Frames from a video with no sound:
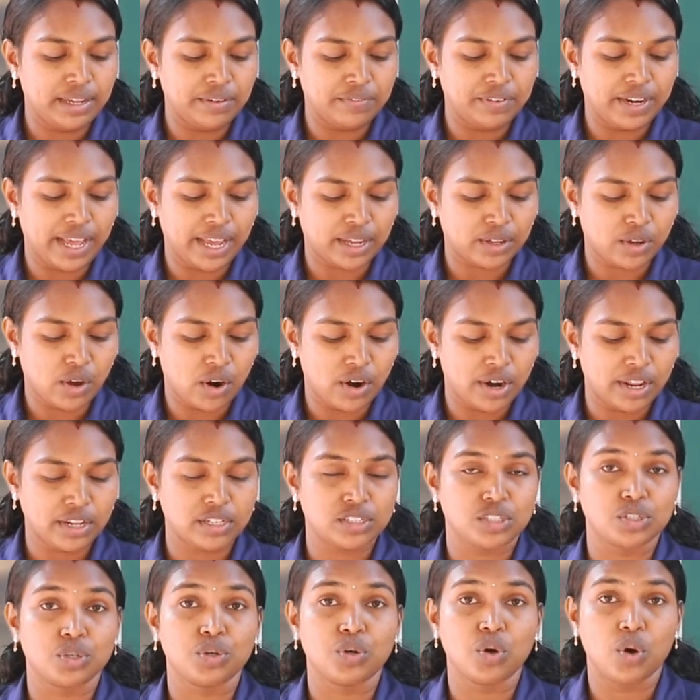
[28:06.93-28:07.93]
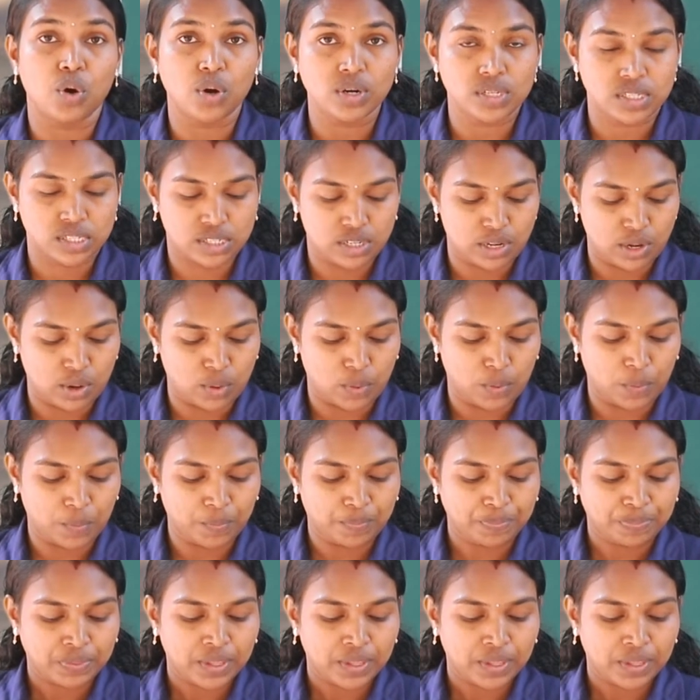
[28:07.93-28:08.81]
lived according to God's law.